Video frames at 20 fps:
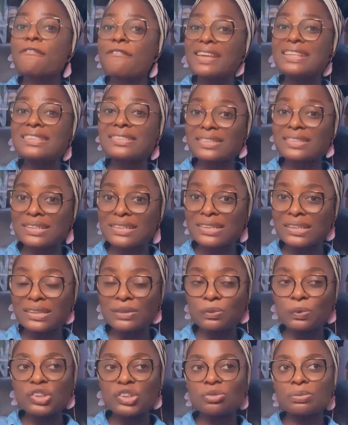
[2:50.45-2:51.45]
face
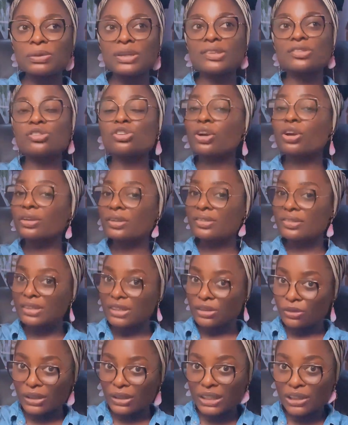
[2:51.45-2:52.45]
sitting, which means you're going to
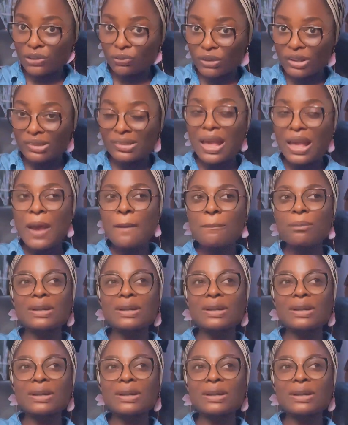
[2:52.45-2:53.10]
sit on his face,